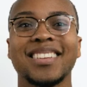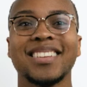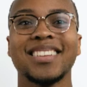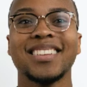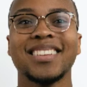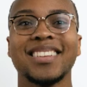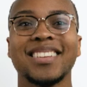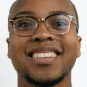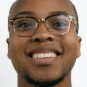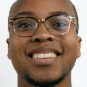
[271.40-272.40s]

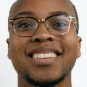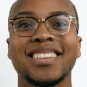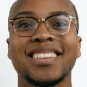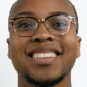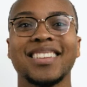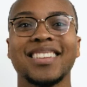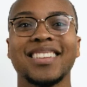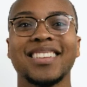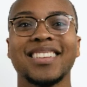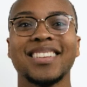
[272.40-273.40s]

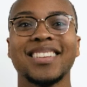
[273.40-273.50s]
(no one is talking)